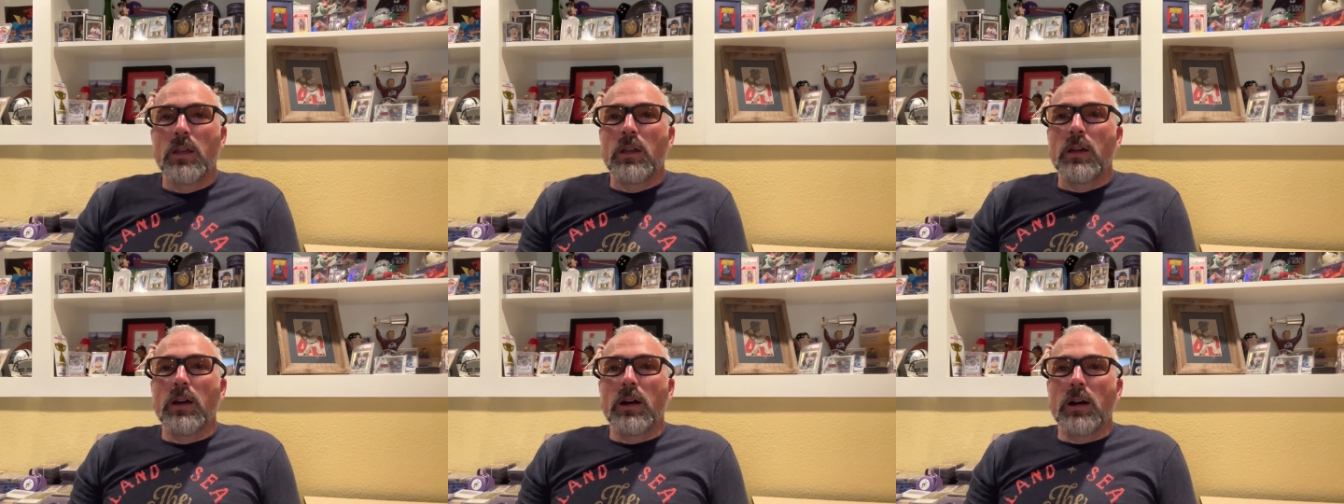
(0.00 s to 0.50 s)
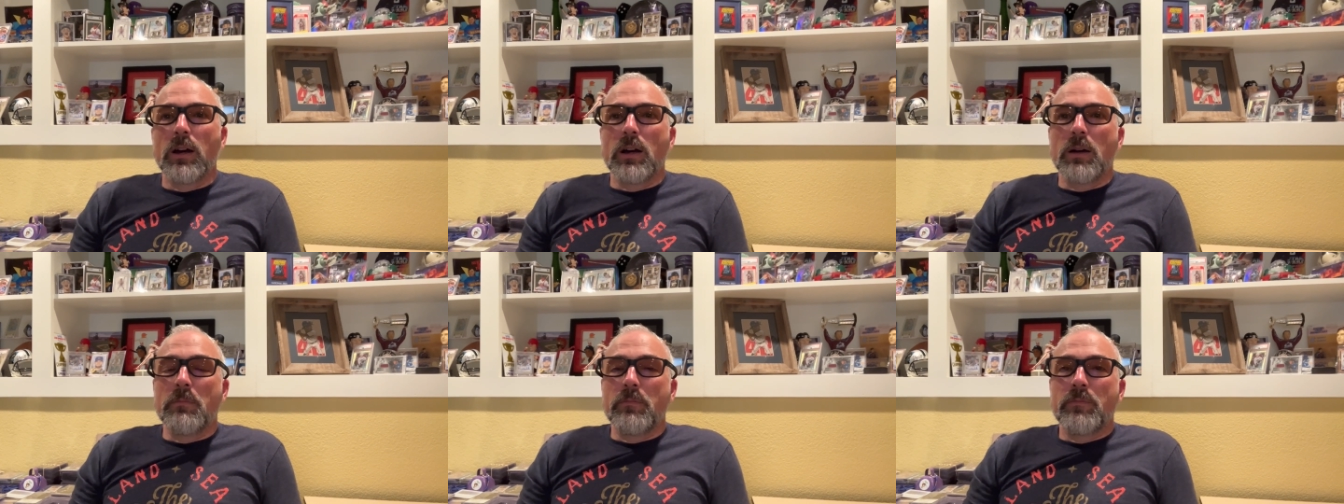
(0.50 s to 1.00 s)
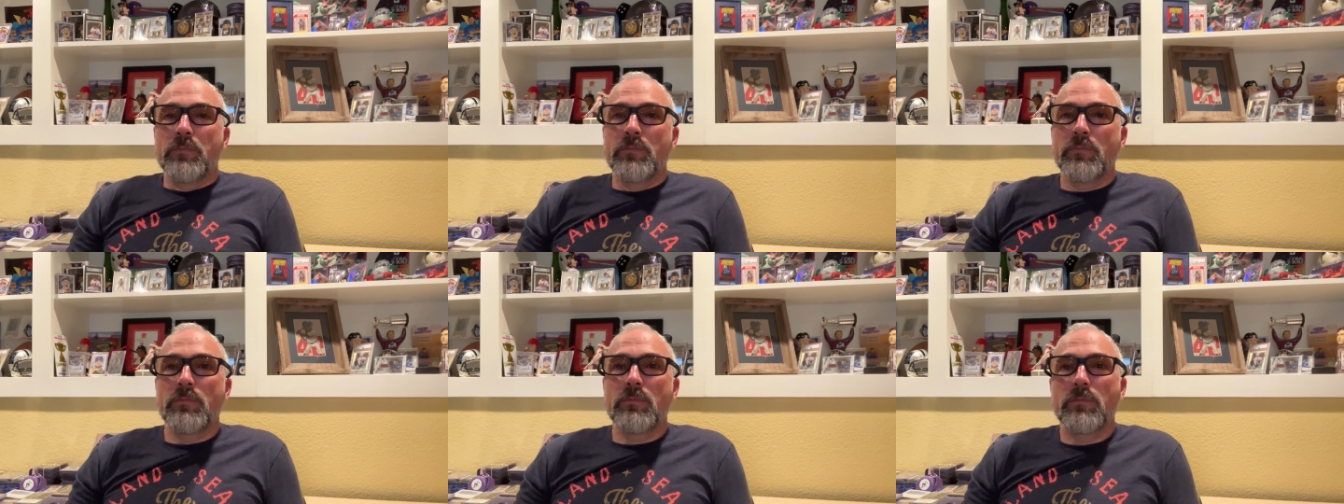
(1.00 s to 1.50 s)

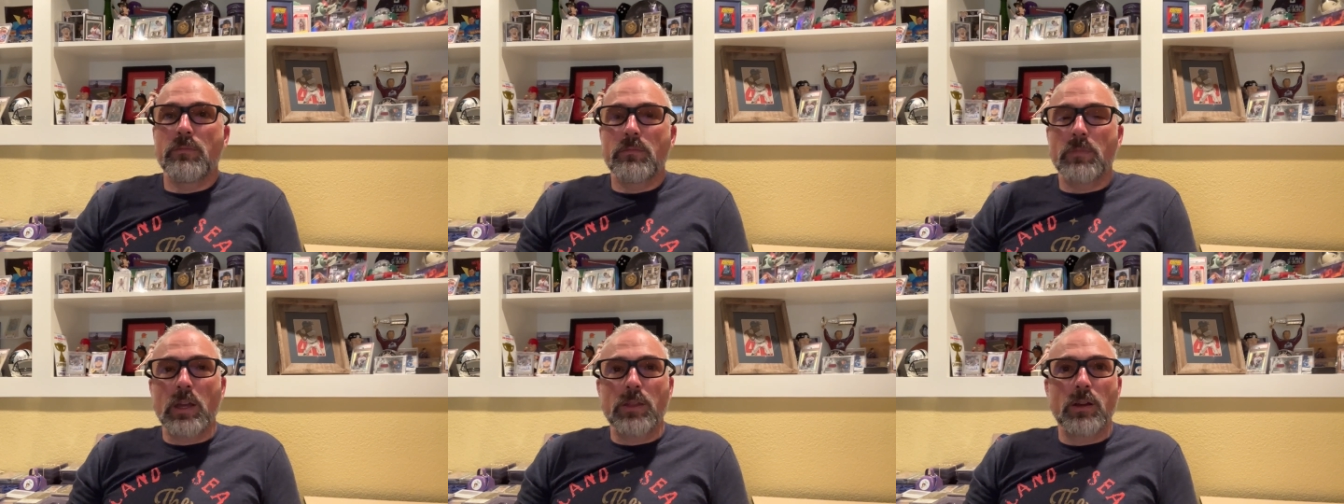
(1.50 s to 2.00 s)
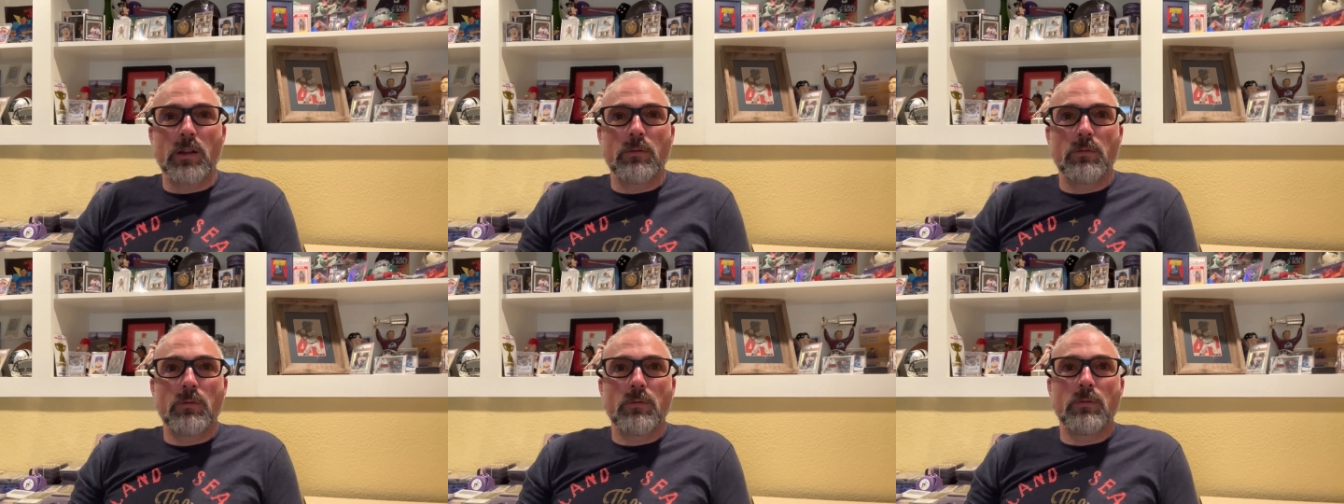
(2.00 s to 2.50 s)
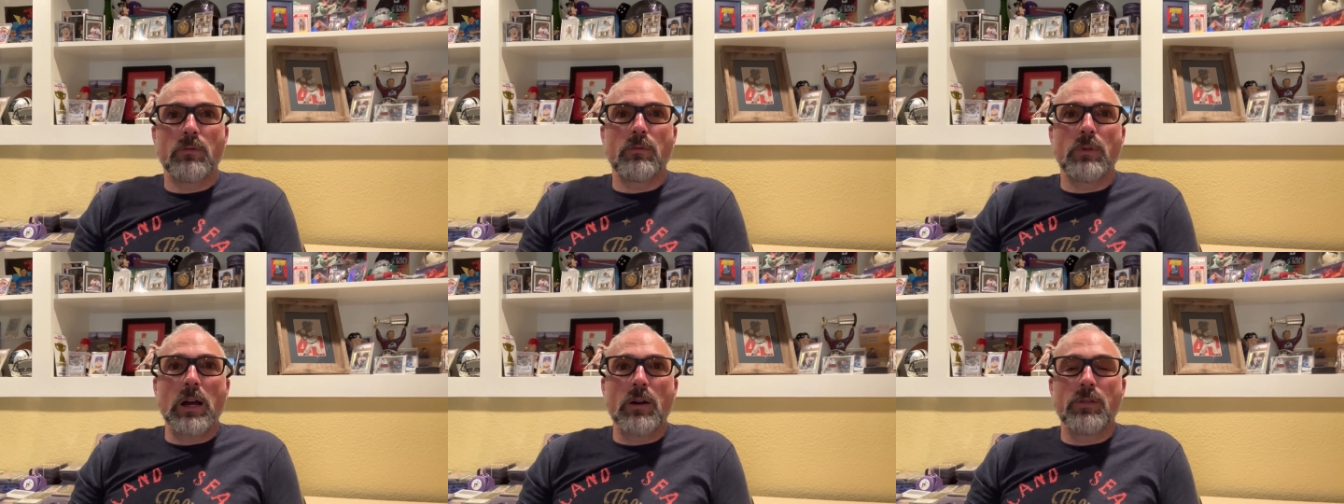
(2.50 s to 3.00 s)
I thought,
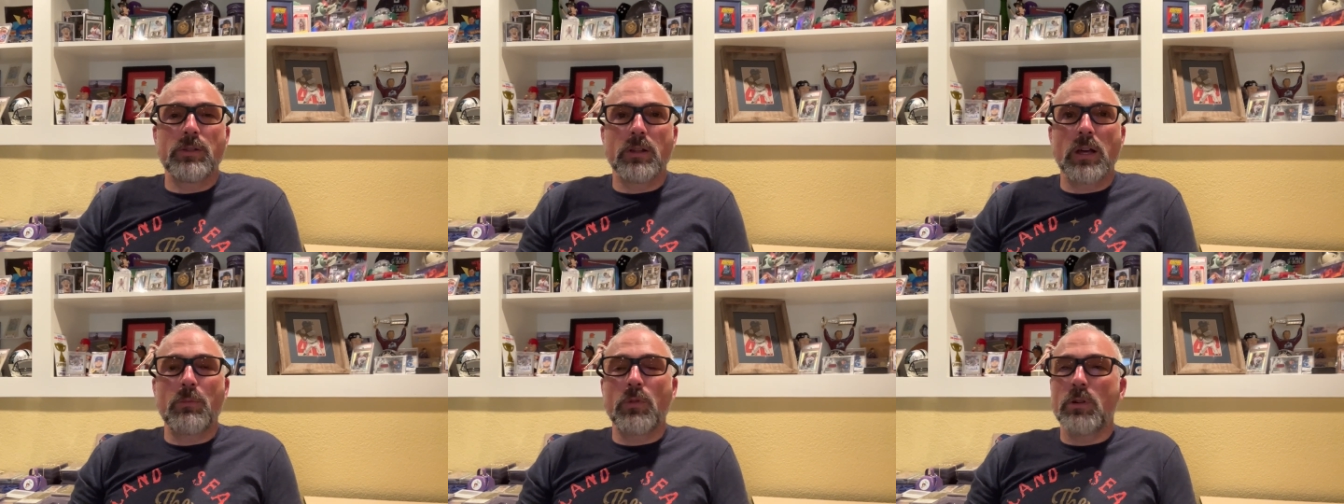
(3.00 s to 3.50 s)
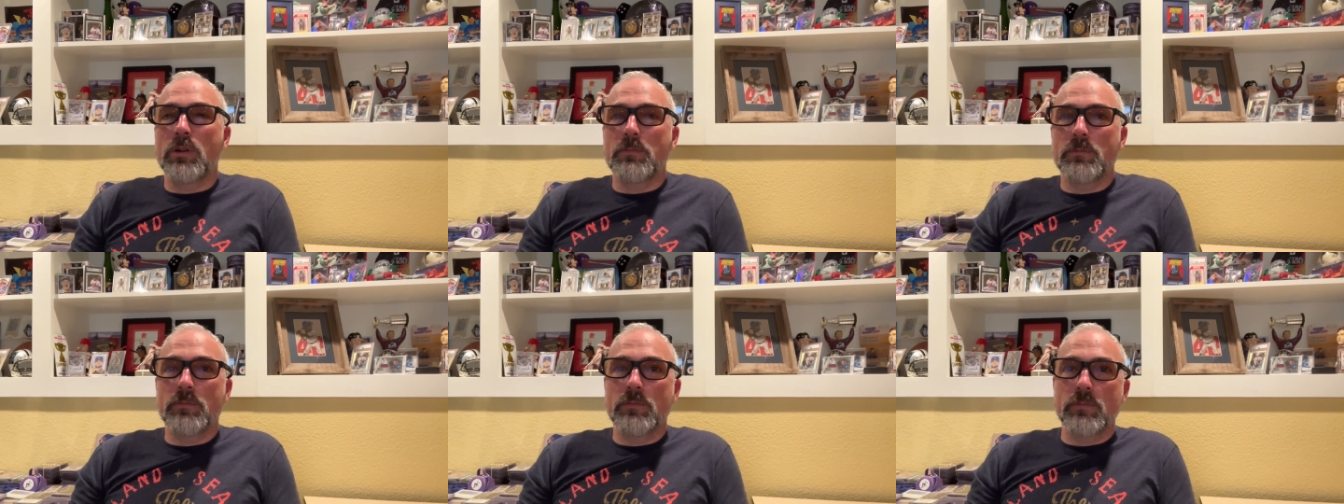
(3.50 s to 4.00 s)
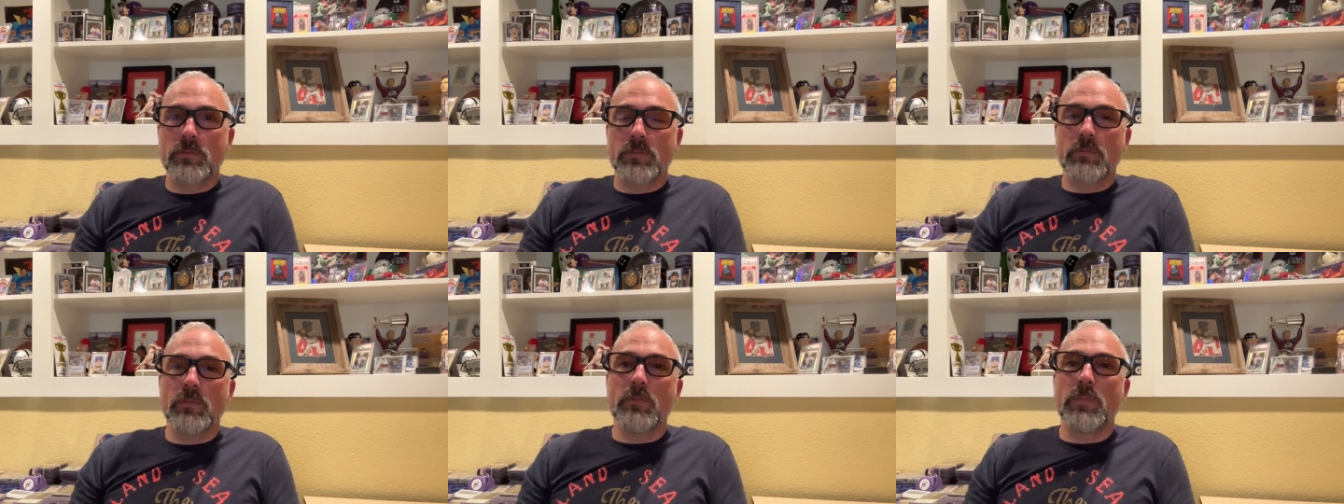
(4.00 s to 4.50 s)
wow, there's a lot more
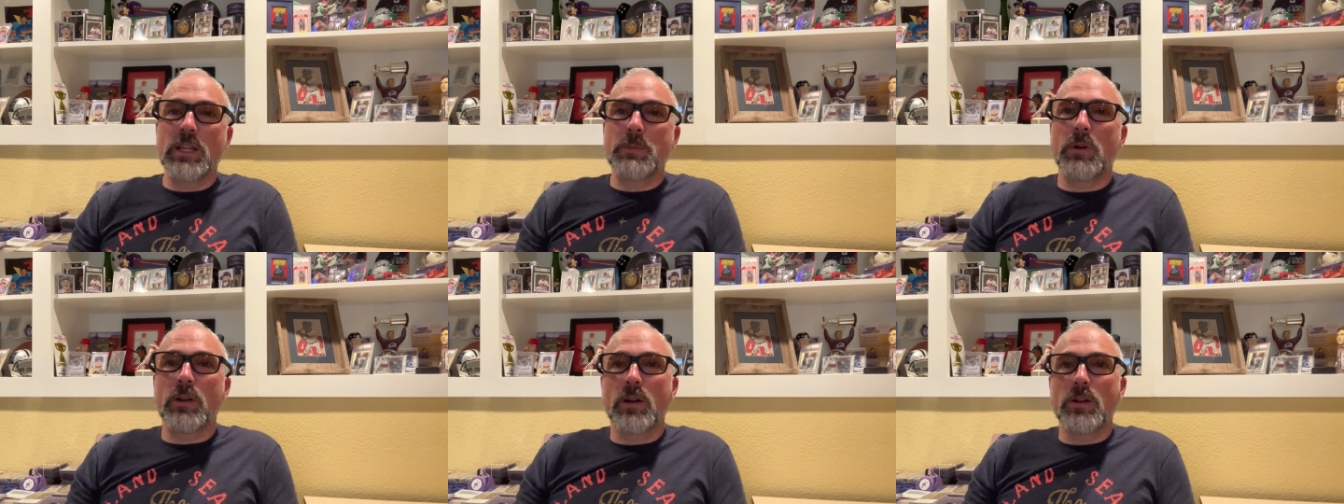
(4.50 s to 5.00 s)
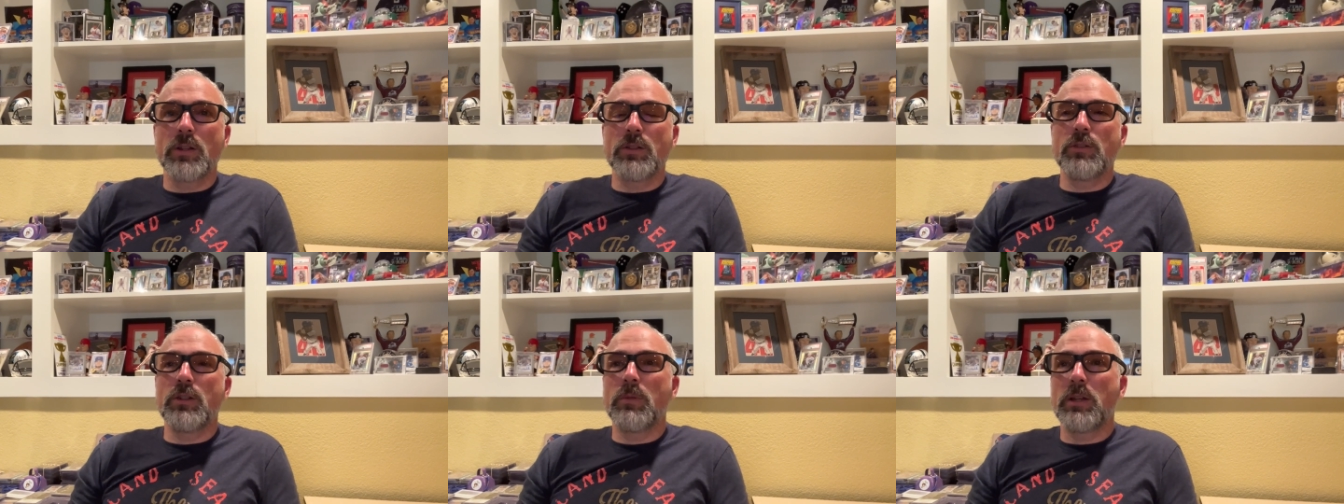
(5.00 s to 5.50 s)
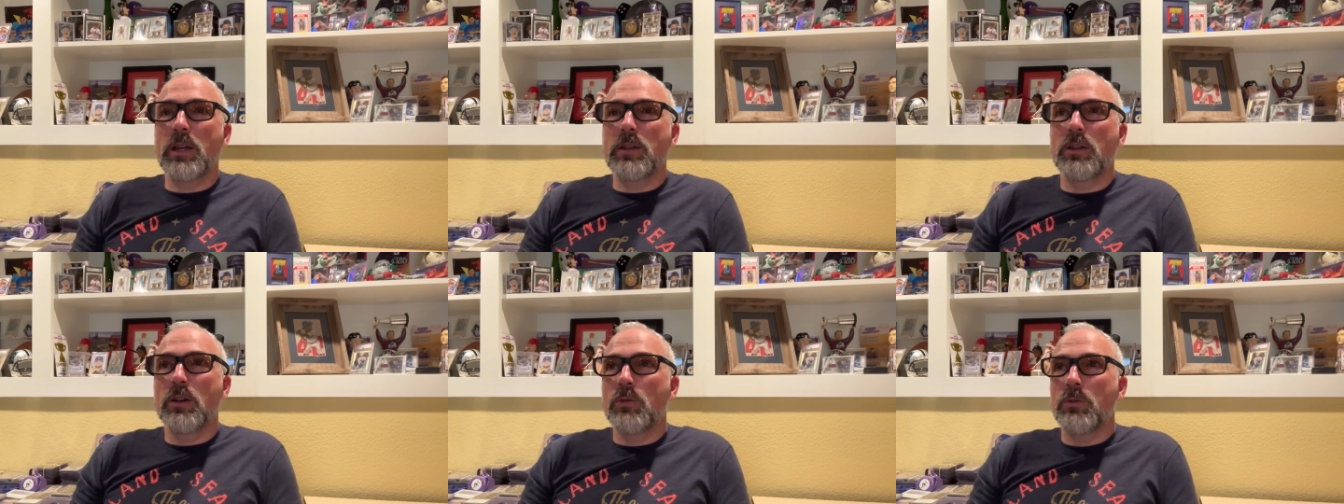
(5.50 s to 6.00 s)
baseball cards on YouTube. I had
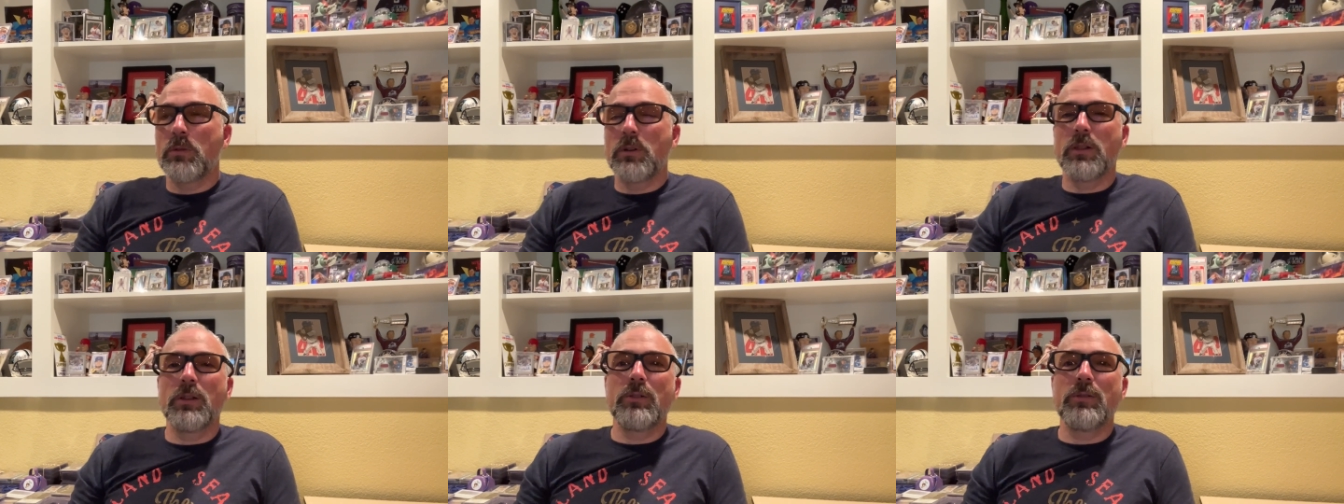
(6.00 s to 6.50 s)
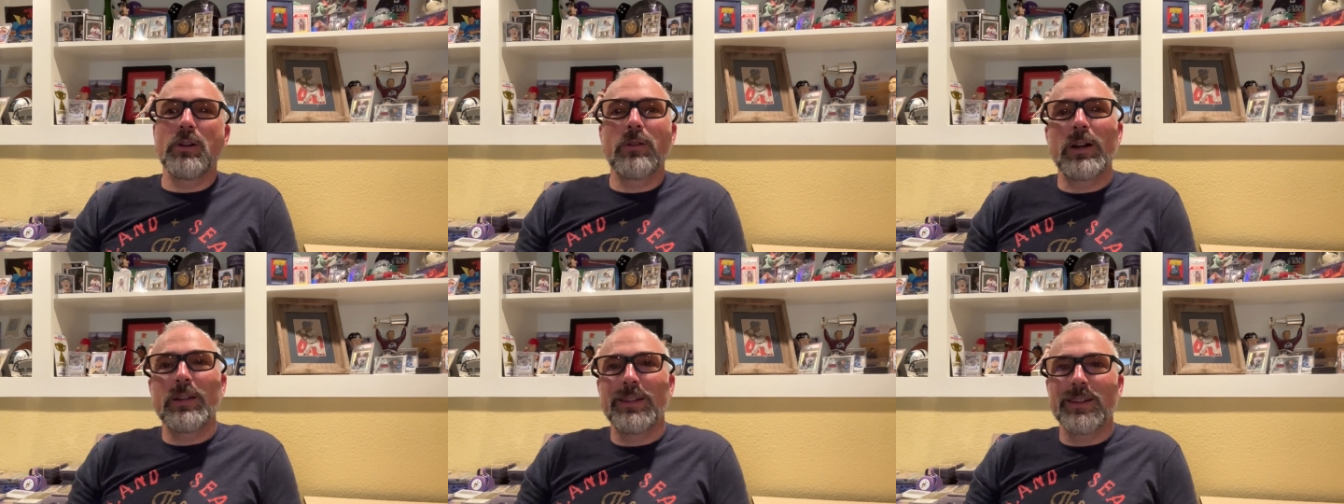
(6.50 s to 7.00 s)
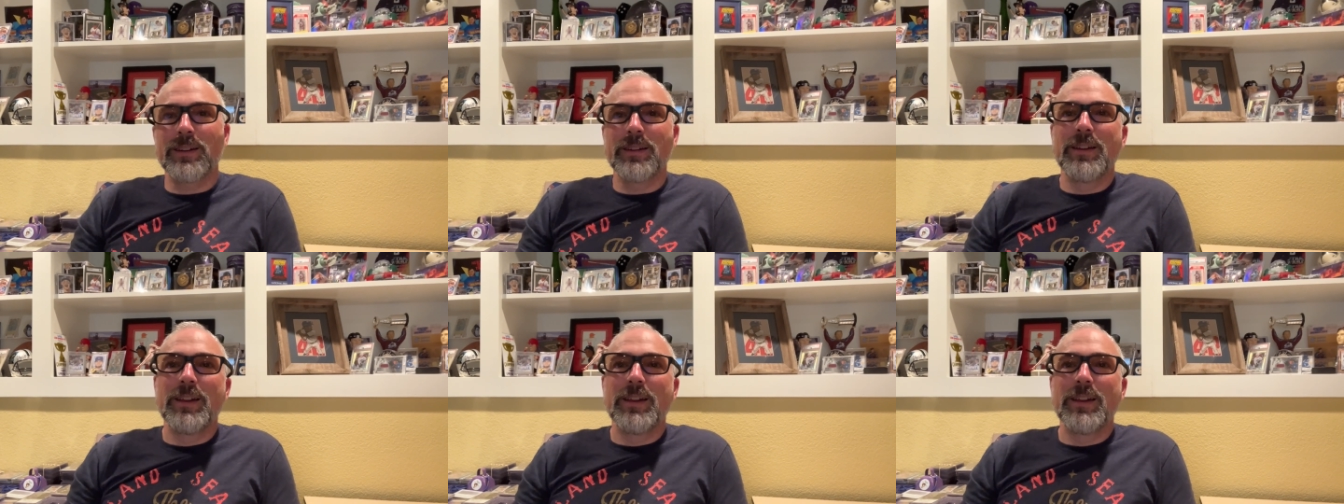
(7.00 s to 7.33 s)
no clue, no idea.